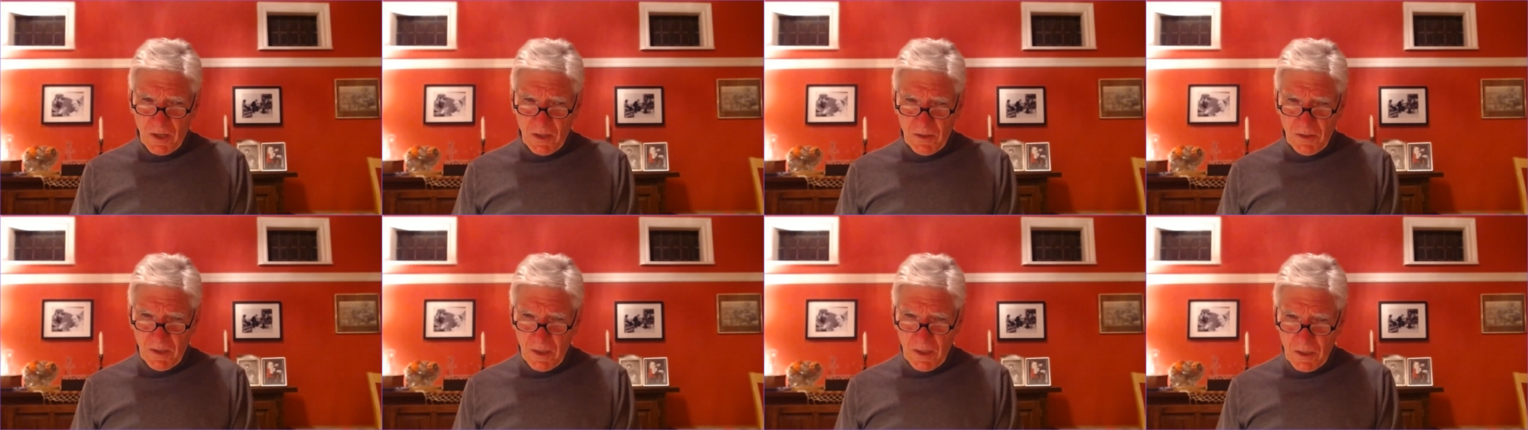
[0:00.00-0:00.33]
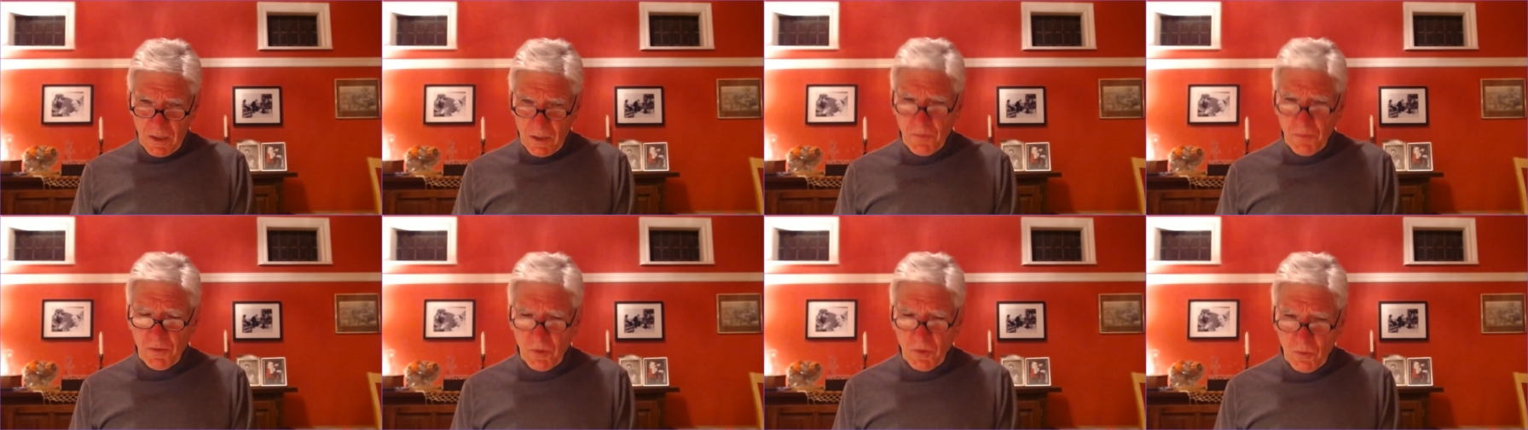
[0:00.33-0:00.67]

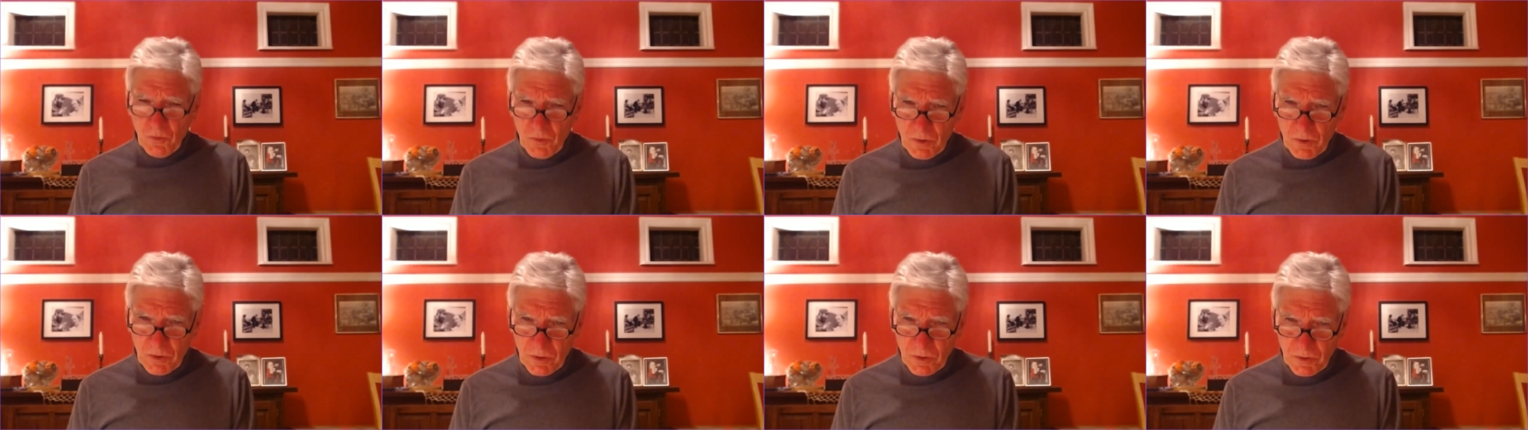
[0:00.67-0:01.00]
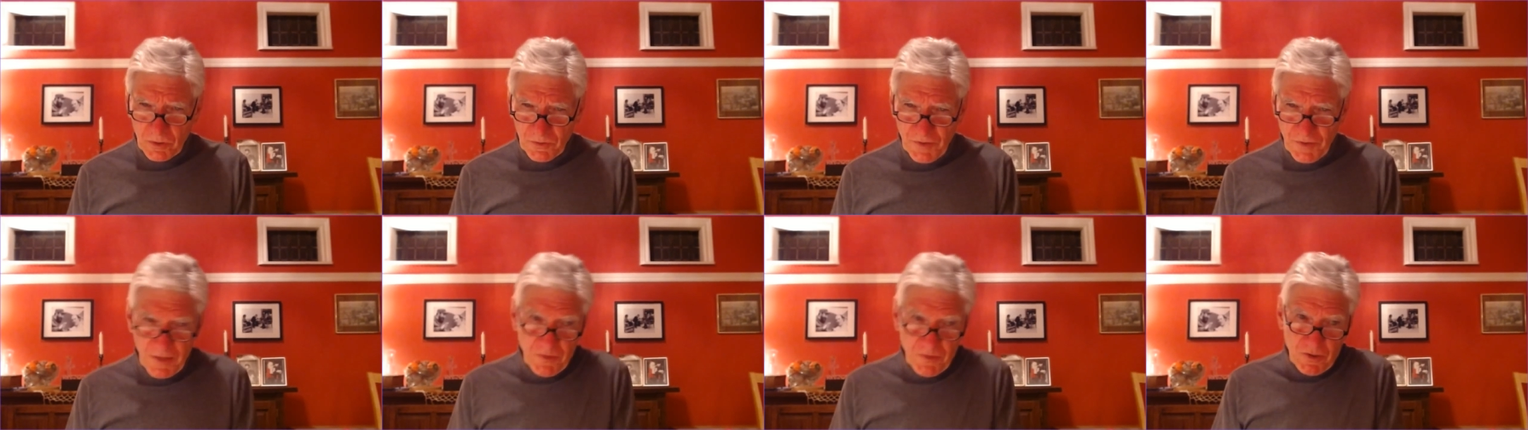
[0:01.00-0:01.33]
Oedipal world.
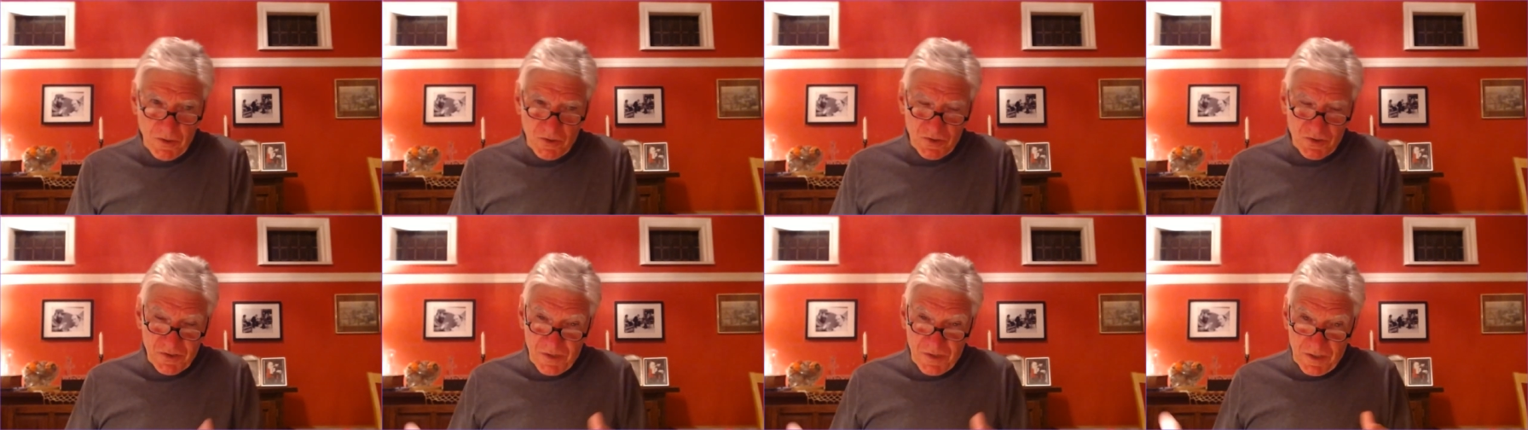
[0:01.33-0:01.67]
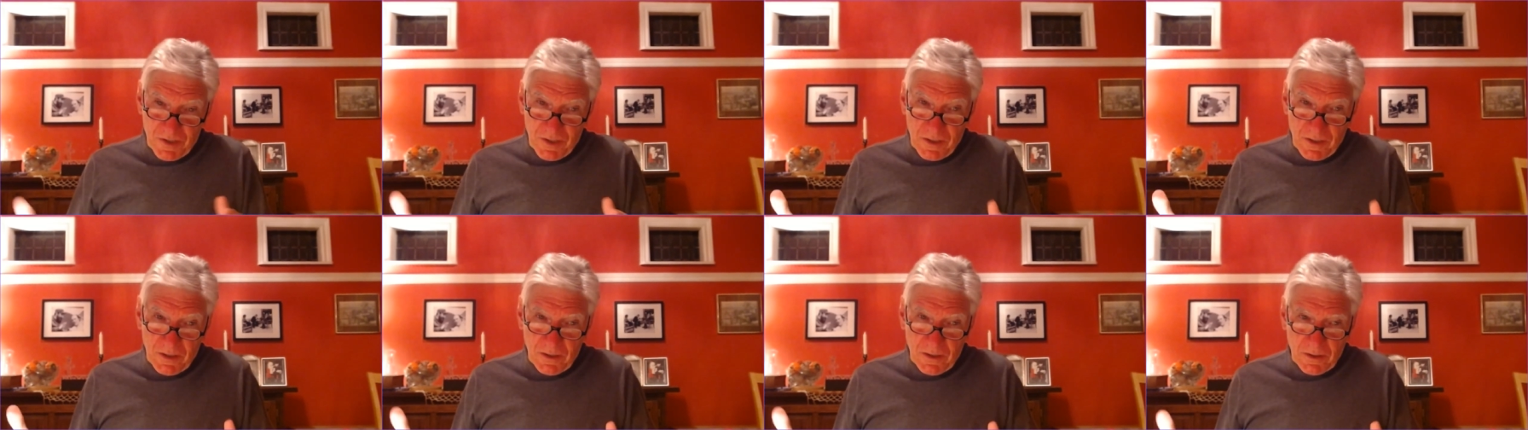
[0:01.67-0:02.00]
Then there's
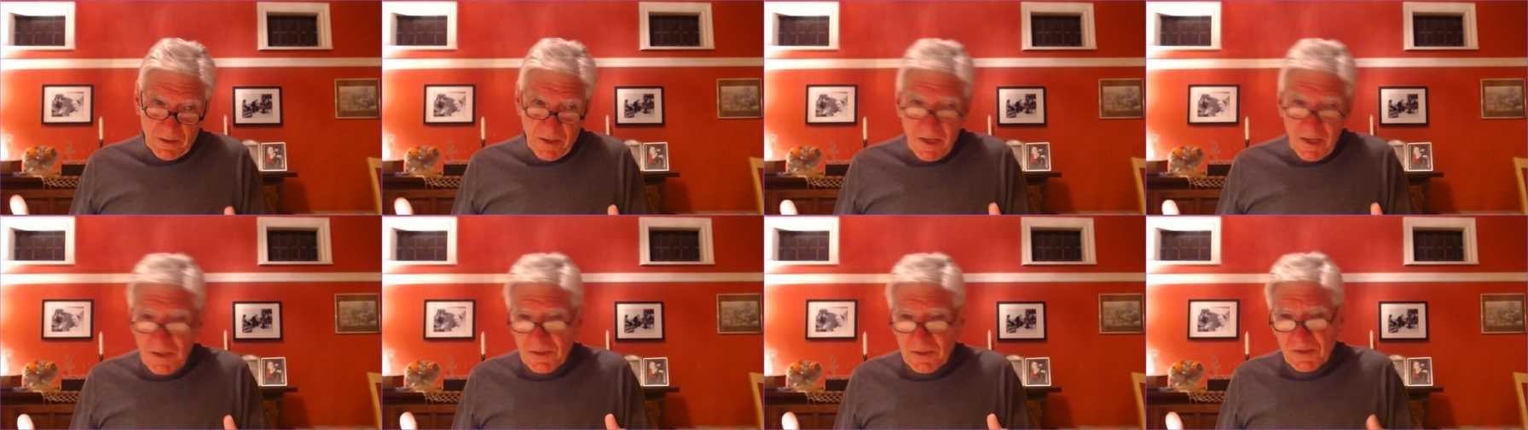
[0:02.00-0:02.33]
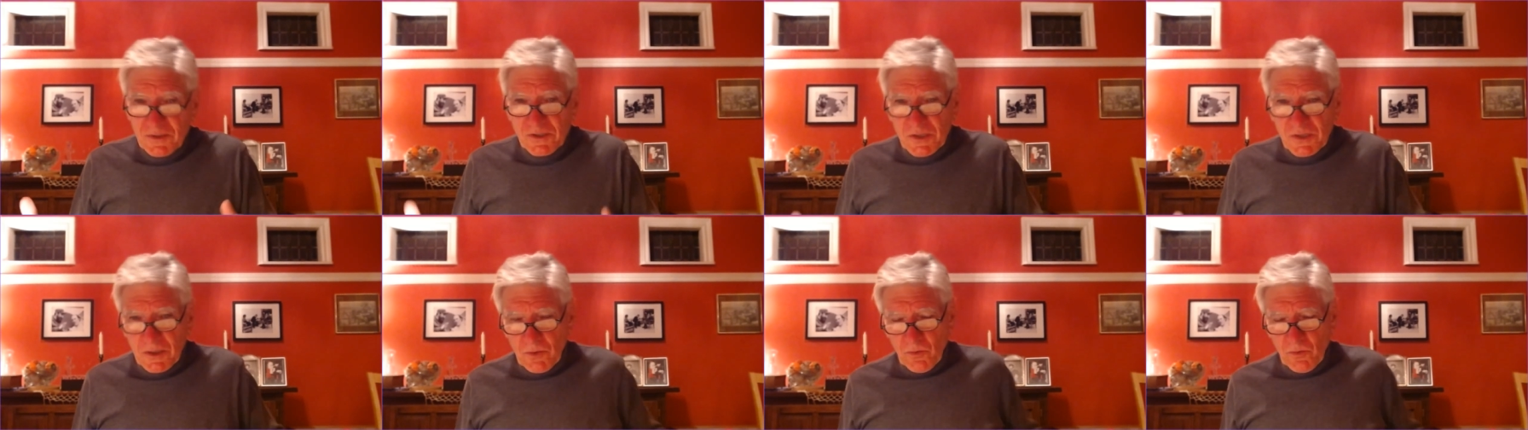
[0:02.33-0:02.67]
the
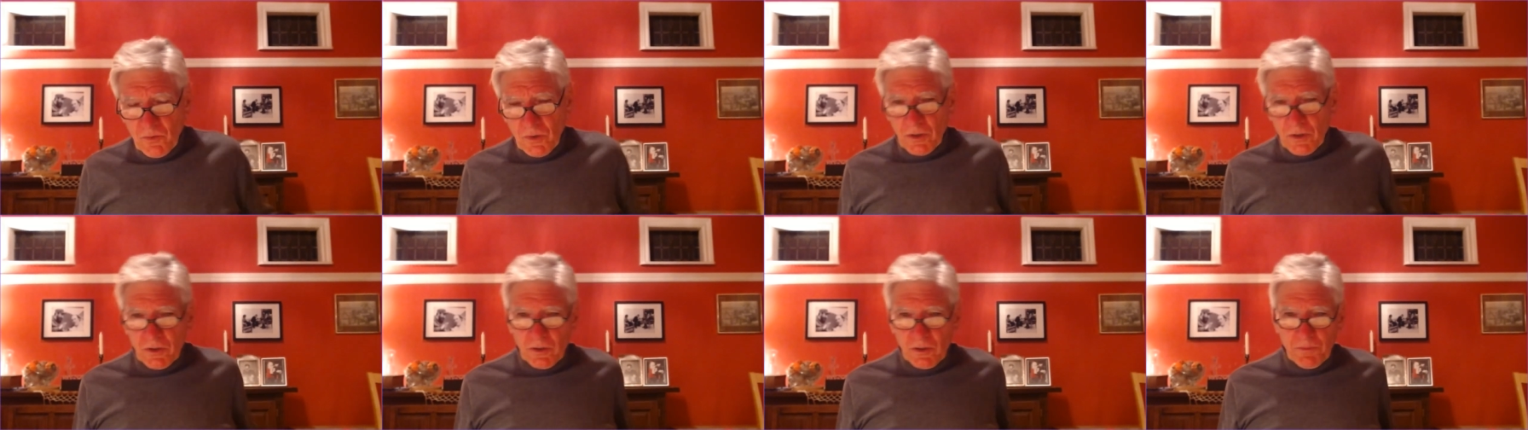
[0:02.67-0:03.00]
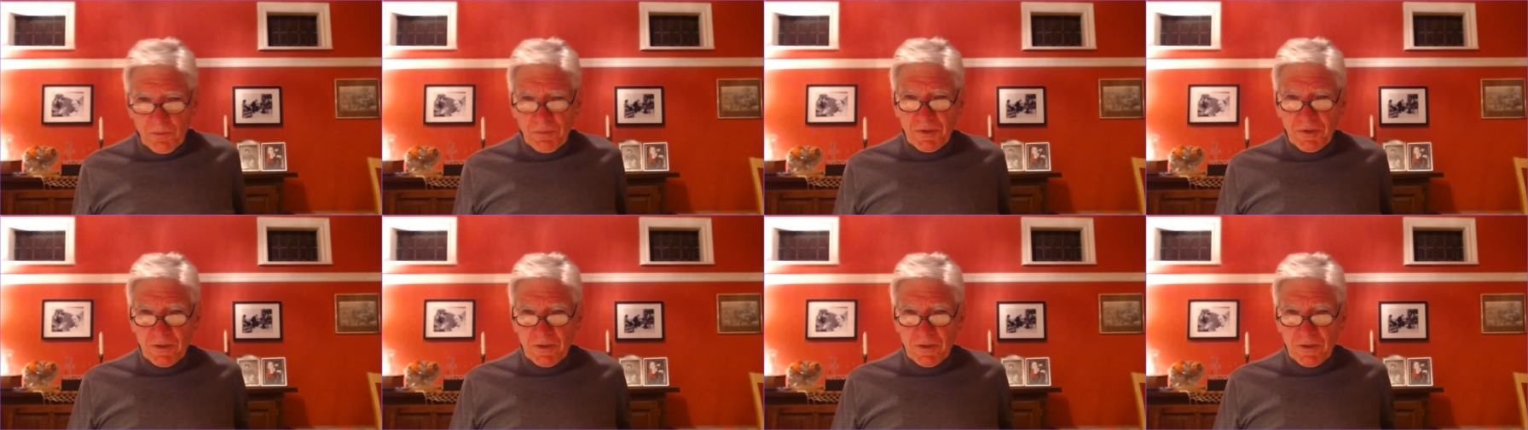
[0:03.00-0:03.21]
latency world, Peter